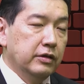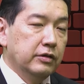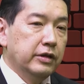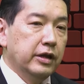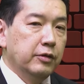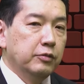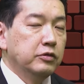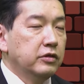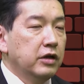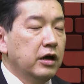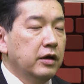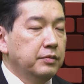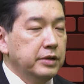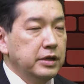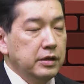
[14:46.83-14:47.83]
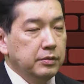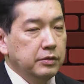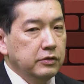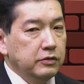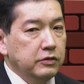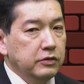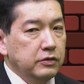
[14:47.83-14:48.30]
they would not be
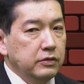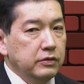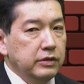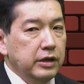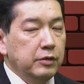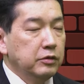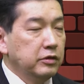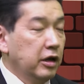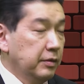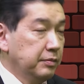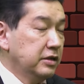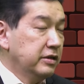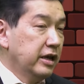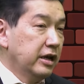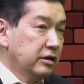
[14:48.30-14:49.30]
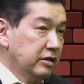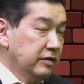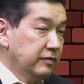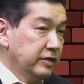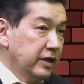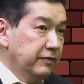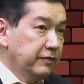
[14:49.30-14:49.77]
able to, they would not be
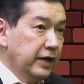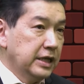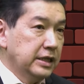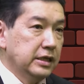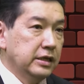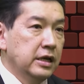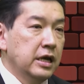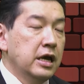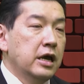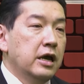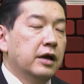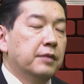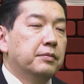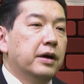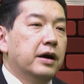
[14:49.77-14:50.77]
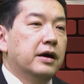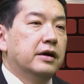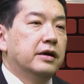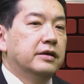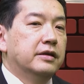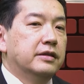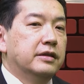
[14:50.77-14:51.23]
negatively affected
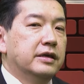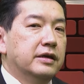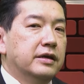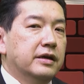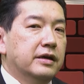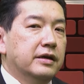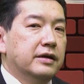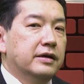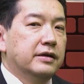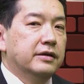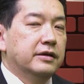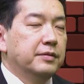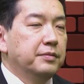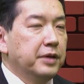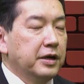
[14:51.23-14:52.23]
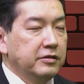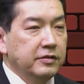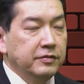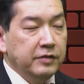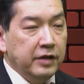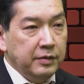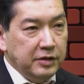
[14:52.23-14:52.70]
by the impacts
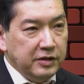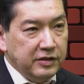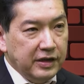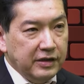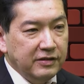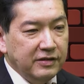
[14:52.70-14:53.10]
of climate change.